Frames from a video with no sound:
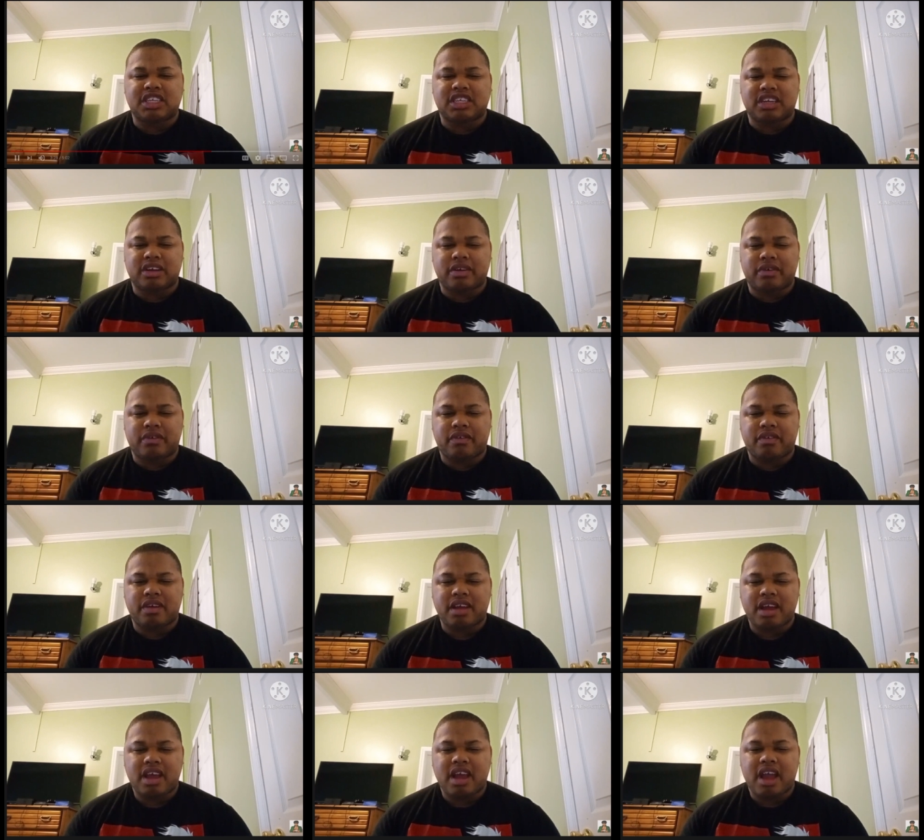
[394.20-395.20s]
Do,
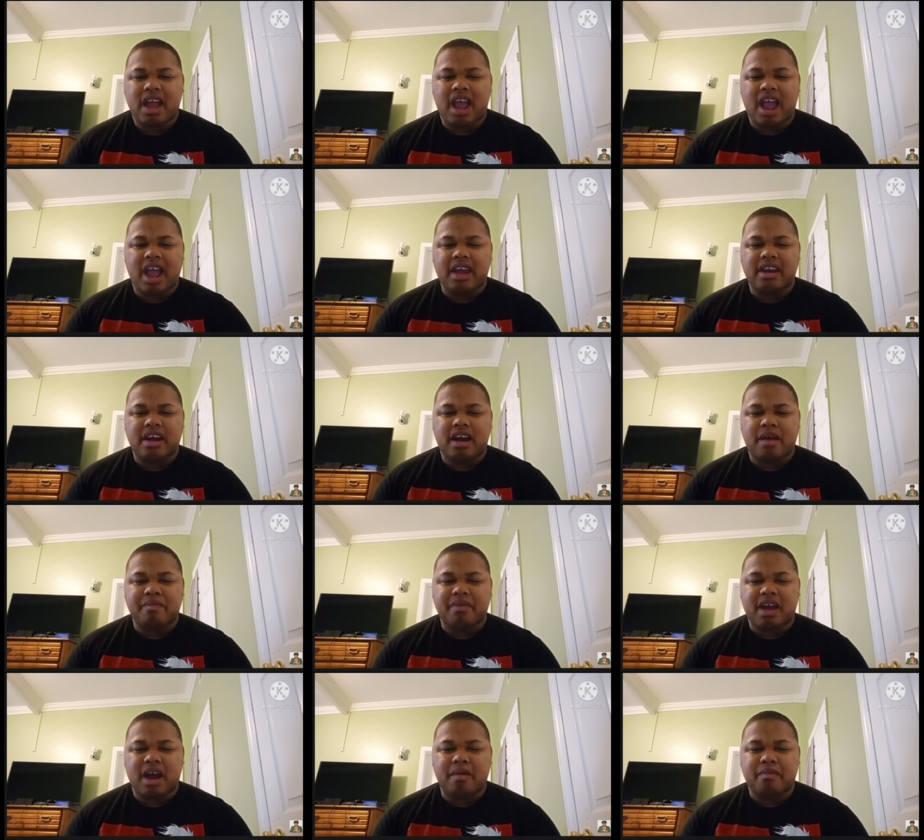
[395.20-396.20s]
and
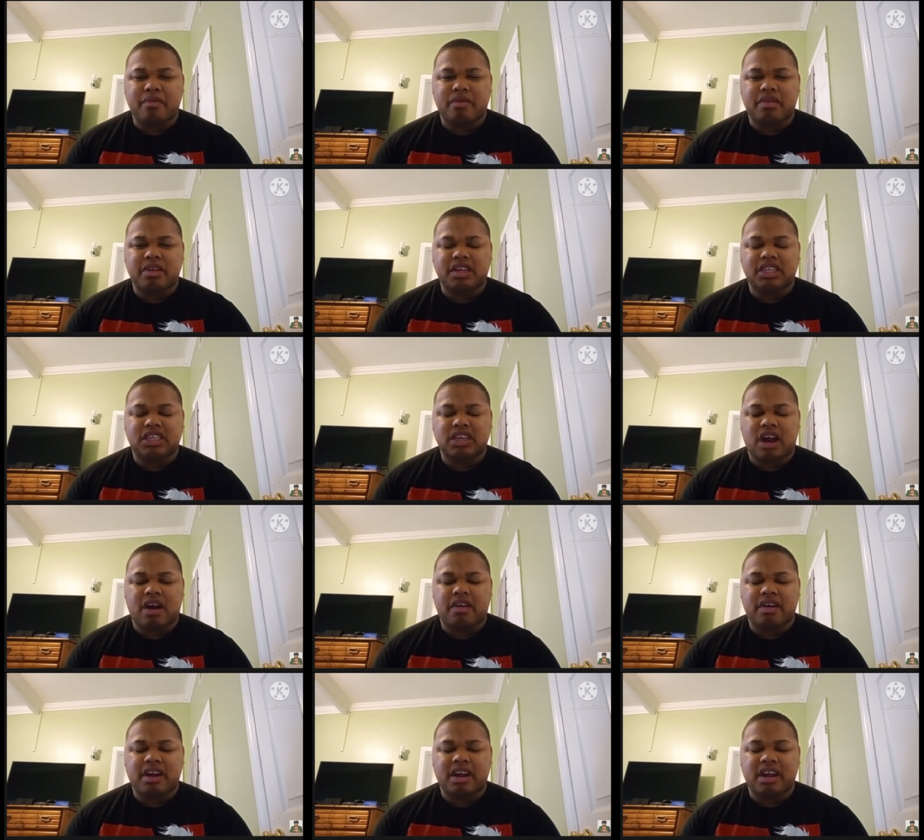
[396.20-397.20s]
um, I'm really
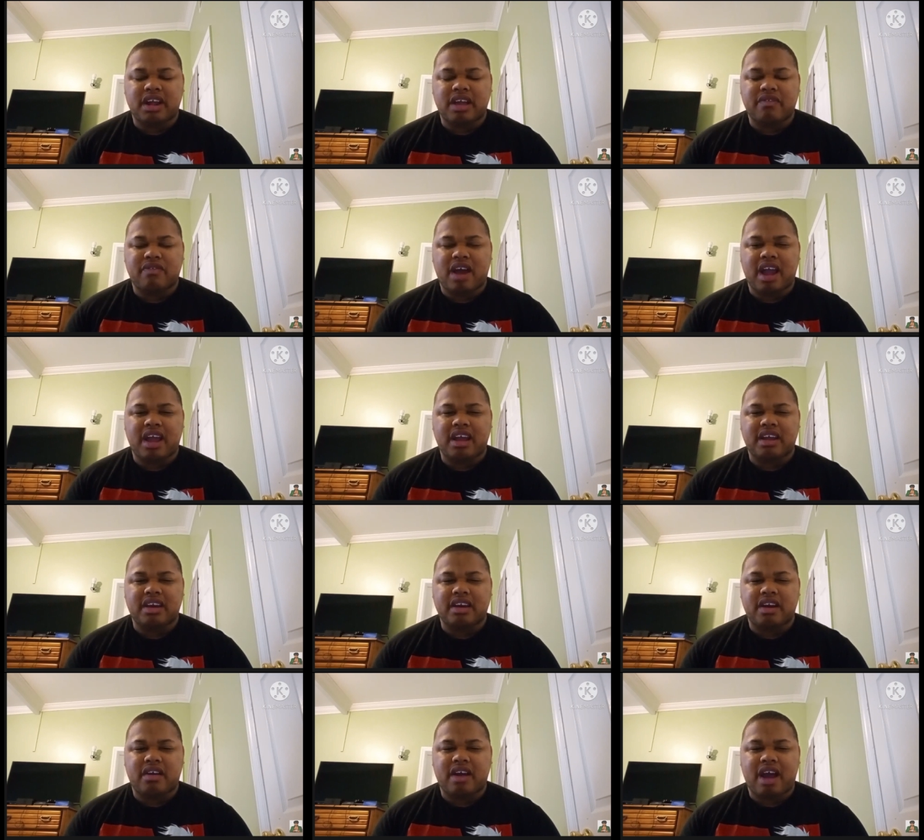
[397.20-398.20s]
sorry if I you
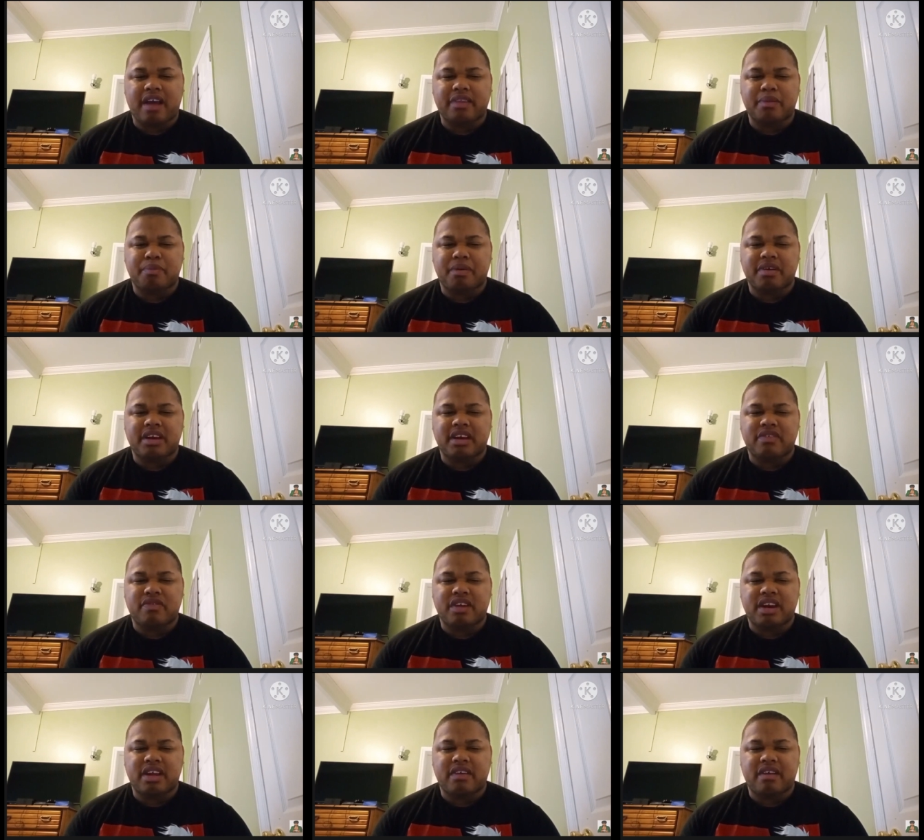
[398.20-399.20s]
know had to put this
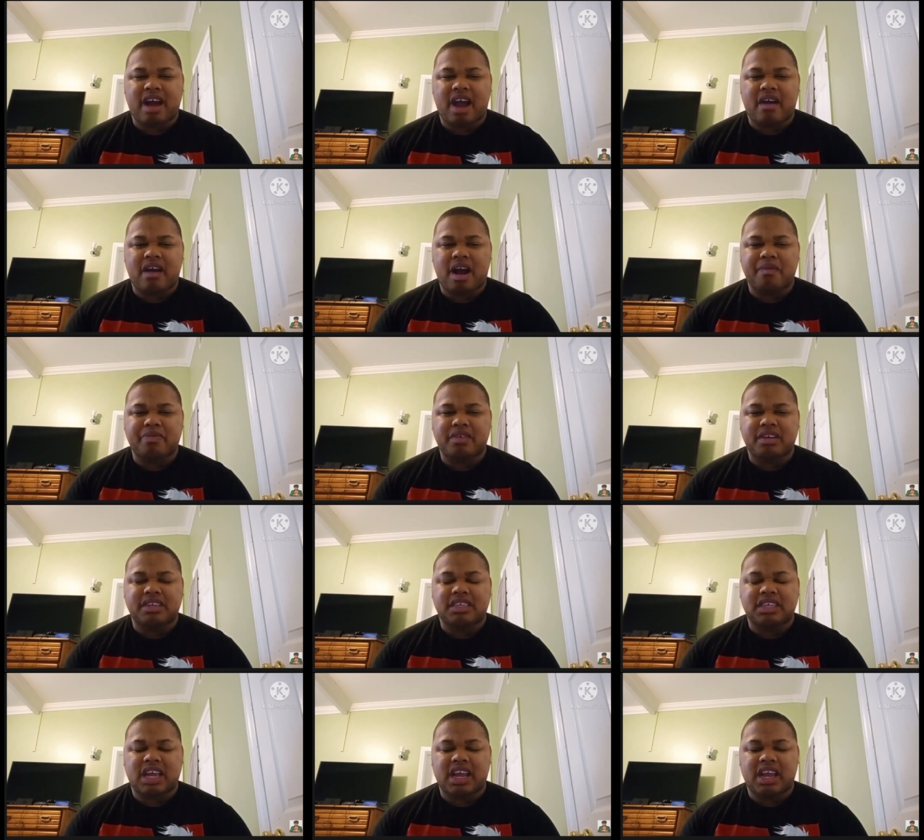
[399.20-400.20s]
video out. I'm
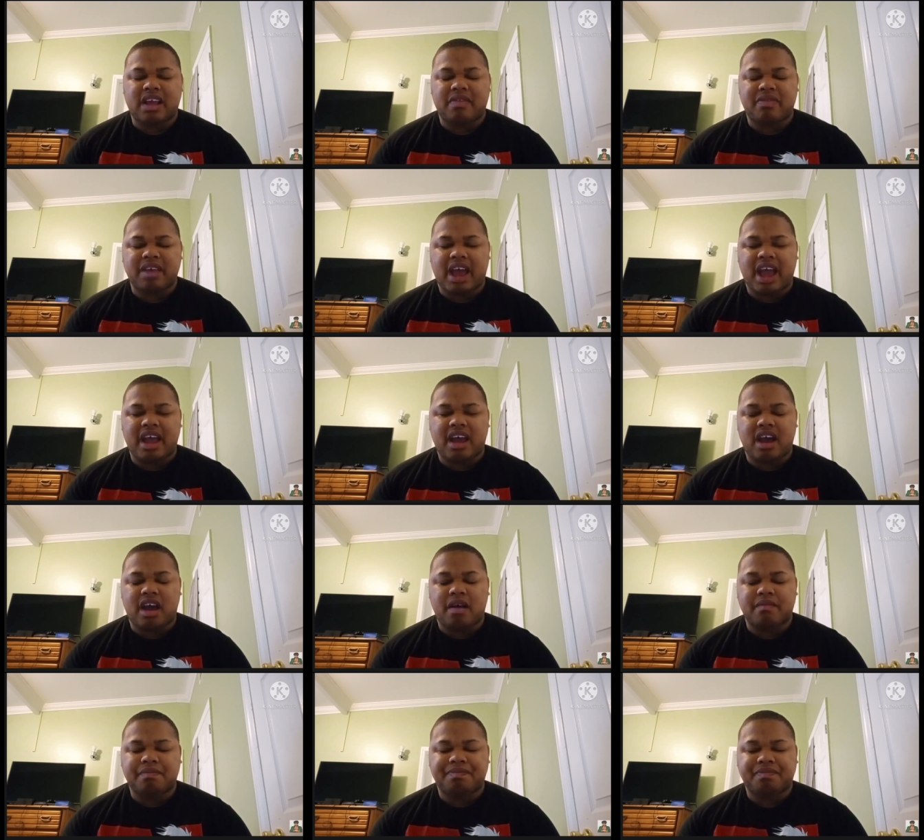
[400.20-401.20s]
just saying that
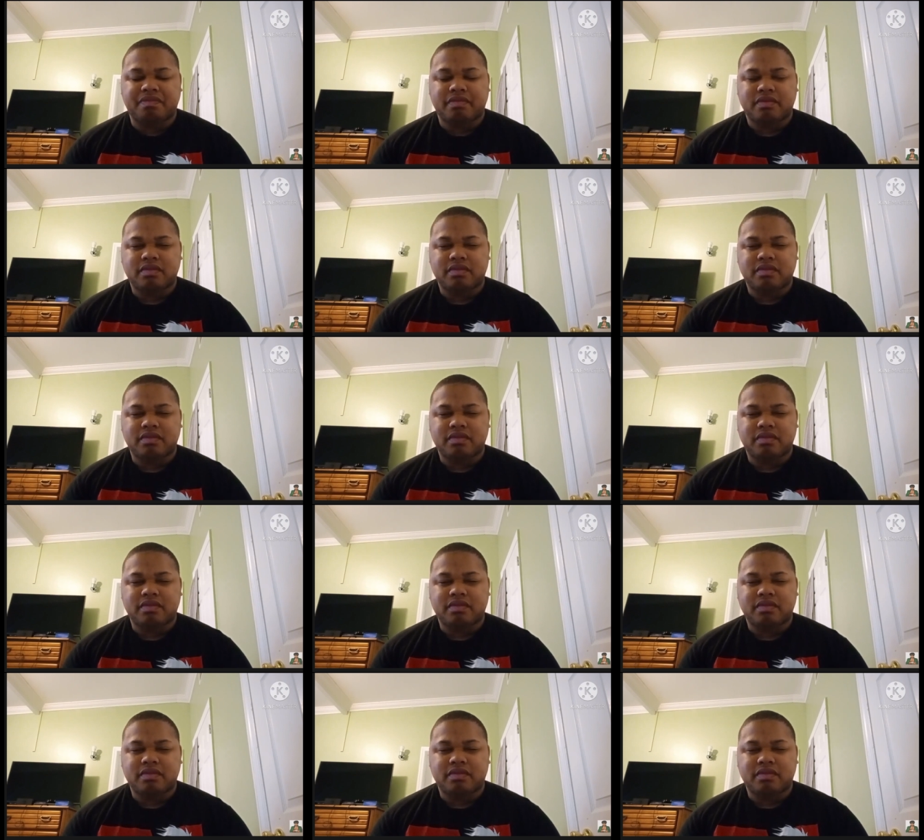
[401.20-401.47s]
um,